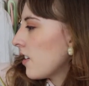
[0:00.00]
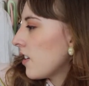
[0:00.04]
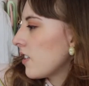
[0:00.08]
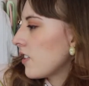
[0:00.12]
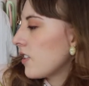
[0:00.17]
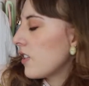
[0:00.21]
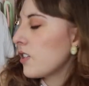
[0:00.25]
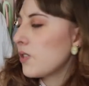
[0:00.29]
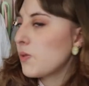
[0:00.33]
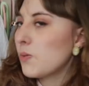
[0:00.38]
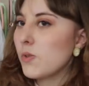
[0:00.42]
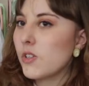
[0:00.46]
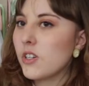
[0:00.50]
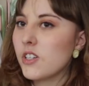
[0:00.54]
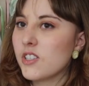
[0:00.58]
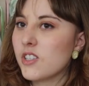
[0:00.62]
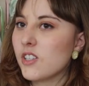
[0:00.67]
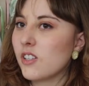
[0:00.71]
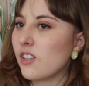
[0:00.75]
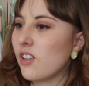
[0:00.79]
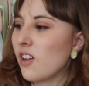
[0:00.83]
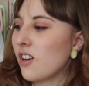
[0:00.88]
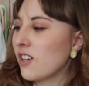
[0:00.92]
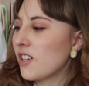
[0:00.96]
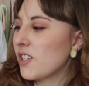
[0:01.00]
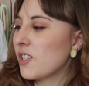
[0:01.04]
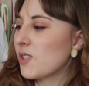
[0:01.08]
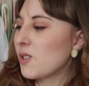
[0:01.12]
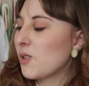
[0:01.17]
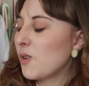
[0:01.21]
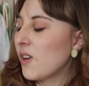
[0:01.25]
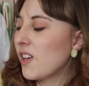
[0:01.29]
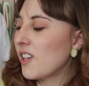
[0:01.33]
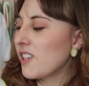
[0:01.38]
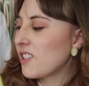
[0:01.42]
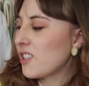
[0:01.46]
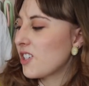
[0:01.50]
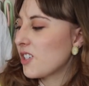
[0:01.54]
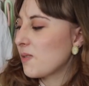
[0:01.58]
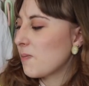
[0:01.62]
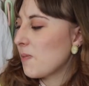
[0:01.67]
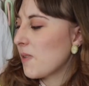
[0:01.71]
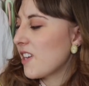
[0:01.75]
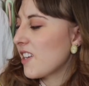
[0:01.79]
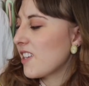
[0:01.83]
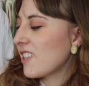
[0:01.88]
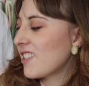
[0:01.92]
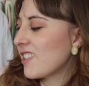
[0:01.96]
This one is the longest one just
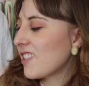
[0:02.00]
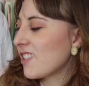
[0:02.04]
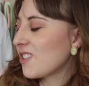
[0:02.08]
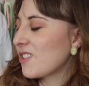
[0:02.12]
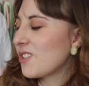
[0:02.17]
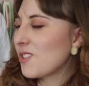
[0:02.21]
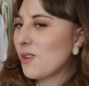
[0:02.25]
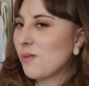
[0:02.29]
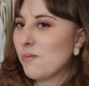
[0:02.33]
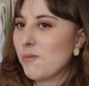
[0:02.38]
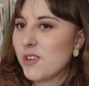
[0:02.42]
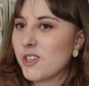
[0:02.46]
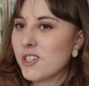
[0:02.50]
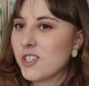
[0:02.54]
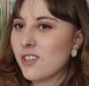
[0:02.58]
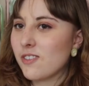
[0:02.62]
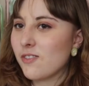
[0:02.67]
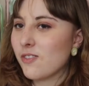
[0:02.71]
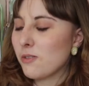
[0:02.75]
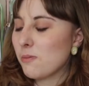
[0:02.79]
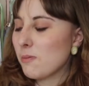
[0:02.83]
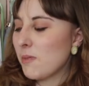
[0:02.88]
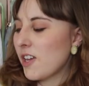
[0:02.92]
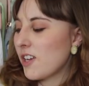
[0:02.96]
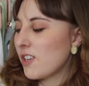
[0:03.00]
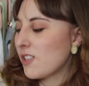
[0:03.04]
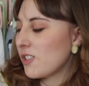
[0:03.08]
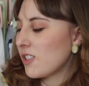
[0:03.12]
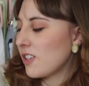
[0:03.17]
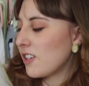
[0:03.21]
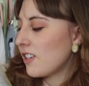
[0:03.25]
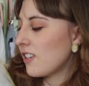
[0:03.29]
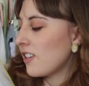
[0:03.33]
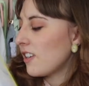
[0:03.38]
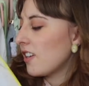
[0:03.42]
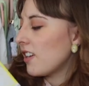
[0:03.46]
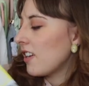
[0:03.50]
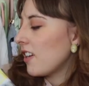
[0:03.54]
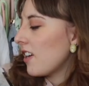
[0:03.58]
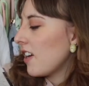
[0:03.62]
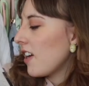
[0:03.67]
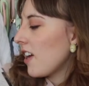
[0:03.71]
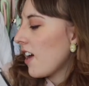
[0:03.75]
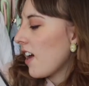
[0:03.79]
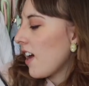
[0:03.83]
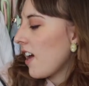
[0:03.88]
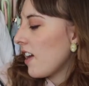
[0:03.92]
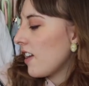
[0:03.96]
because there's so much information
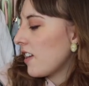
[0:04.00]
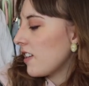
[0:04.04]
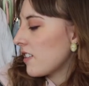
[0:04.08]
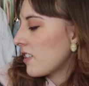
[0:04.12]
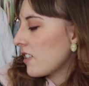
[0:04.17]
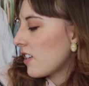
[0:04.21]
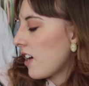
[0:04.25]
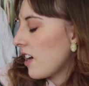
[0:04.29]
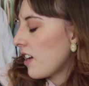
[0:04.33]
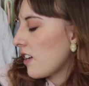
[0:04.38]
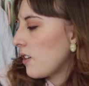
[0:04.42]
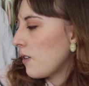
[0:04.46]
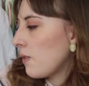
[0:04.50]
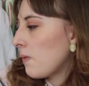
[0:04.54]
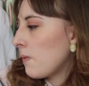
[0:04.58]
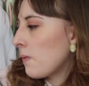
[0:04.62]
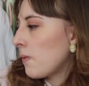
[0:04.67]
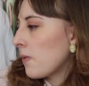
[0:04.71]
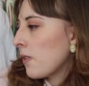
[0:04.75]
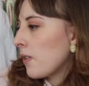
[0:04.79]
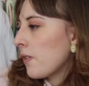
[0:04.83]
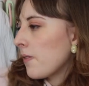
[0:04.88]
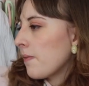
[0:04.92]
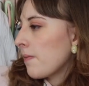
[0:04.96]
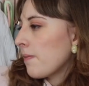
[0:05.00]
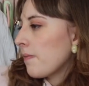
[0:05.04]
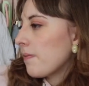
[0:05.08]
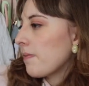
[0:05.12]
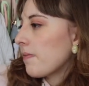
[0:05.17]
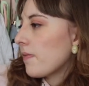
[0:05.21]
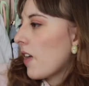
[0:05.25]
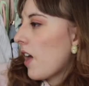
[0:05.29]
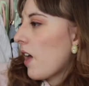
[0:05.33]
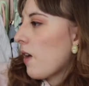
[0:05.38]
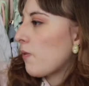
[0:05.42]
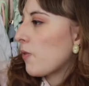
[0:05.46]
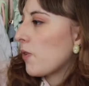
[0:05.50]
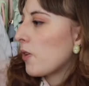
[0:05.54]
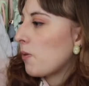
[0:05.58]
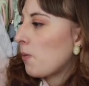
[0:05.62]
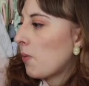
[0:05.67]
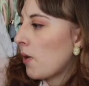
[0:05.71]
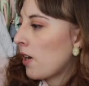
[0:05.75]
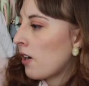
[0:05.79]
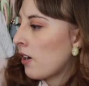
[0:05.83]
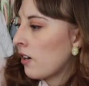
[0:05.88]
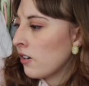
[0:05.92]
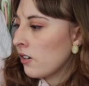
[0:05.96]
and it's kind of
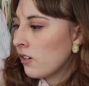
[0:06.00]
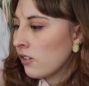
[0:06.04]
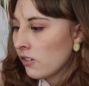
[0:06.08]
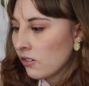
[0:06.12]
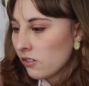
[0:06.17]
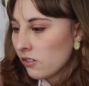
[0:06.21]
everywhere.